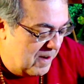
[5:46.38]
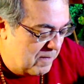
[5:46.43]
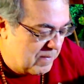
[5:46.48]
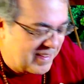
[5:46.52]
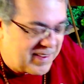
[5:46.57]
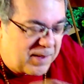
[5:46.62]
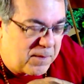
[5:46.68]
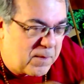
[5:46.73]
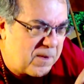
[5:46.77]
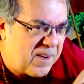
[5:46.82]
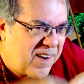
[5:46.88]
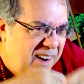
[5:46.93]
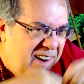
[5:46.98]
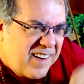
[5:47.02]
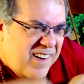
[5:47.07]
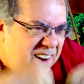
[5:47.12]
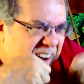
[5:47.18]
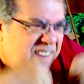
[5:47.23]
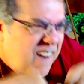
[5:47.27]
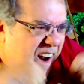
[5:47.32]
But some were,
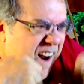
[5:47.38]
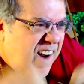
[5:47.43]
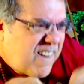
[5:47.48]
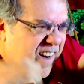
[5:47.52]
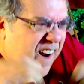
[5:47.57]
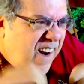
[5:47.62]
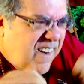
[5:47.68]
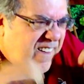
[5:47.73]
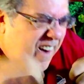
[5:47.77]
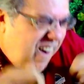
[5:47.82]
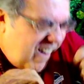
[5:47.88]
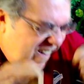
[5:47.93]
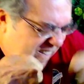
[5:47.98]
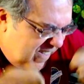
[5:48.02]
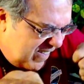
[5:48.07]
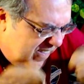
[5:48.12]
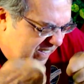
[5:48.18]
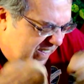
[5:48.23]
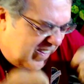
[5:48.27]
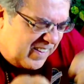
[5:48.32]

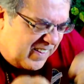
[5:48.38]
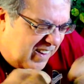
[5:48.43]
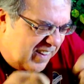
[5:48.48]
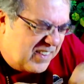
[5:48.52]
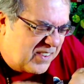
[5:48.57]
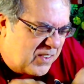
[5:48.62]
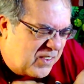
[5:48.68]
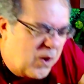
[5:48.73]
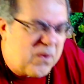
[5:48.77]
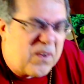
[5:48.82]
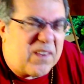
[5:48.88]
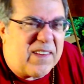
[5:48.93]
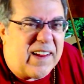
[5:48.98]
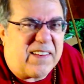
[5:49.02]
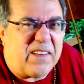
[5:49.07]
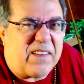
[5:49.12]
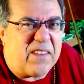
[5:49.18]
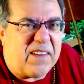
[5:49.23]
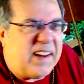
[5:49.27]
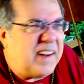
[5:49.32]
and they're hunched over
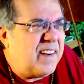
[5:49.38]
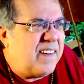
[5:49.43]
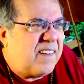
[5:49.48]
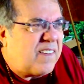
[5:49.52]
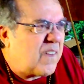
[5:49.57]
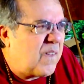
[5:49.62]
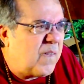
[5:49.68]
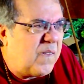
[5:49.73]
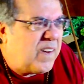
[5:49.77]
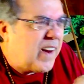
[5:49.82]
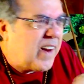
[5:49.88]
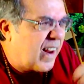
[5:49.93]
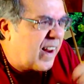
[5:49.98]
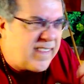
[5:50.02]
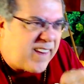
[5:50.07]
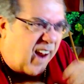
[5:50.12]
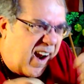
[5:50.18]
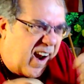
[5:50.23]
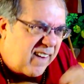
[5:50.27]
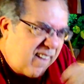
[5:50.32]
like they're eating their own
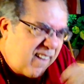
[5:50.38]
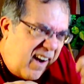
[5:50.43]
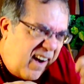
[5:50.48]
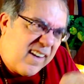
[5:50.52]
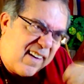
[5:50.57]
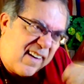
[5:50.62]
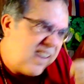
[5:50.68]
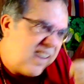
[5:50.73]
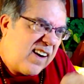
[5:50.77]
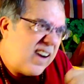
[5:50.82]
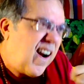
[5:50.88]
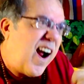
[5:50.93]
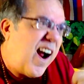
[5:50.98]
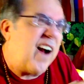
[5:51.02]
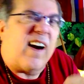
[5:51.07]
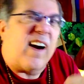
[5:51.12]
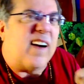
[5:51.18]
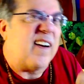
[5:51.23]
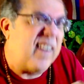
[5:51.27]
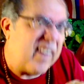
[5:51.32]
guts.
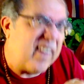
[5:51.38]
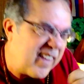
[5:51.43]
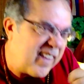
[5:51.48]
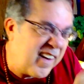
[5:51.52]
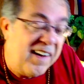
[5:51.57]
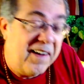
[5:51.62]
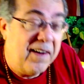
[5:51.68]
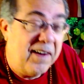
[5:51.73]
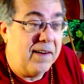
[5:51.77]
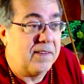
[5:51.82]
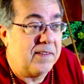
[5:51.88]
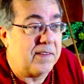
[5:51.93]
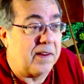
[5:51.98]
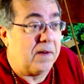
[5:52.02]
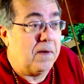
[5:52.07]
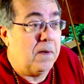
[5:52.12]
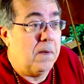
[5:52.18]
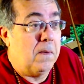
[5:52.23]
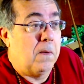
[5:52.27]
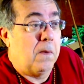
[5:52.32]
I was
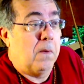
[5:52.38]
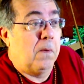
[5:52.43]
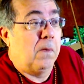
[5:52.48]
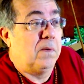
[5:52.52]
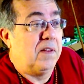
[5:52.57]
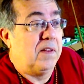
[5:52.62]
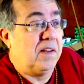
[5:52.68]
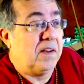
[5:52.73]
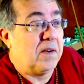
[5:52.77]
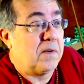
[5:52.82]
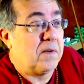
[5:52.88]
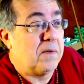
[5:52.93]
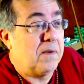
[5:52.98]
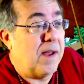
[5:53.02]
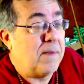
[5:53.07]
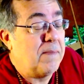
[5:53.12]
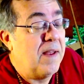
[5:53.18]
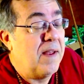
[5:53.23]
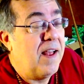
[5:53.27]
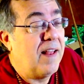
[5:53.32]
like, holy
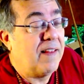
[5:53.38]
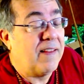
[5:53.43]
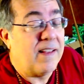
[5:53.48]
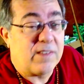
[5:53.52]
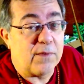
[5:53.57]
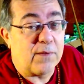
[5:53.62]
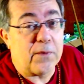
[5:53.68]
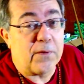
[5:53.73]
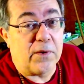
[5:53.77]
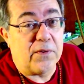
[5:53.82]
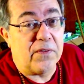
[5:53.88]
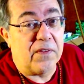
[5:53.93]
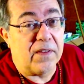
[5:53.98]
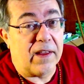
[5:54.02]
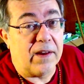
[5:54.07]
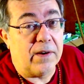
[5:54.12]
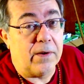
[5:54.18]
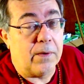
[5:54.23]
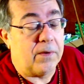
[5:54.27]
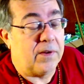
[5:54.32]
crap. That's the first
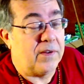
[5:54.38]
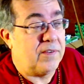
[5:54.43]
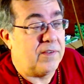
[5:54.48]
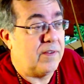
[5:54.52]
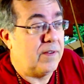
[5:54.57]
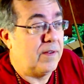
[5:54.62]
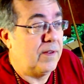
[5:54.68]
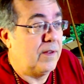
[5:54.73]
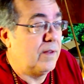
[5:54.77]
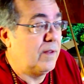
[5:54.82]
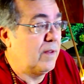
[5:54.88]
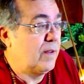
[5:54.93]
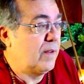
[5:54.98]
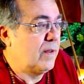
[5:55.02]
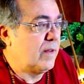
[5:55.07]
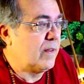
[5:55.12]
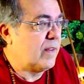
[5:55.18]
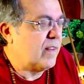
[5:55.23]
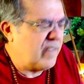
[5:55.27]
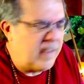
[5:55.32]
thing I noticed.
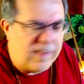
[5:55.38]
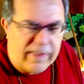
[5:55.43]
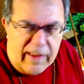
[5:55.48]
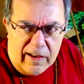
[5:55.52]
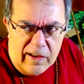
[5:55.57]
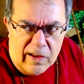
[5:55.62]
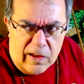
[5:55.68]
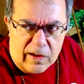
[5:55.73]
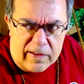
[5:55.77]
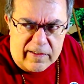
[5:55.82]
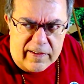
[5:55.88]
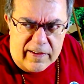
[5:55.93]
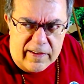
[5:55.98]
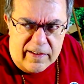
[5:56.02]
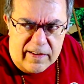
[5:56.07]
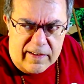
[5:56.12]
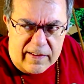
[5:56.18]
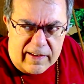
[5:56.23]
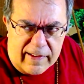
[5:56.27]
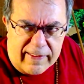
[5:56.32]
Because then they looked
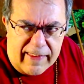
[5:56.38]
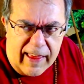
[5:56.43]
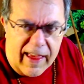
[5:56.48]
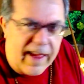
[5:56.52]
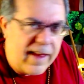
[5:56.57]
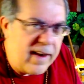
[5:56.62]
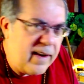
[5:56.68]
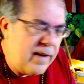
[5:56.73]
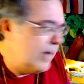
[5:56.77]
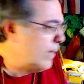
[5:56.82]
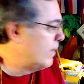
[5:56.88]
like that.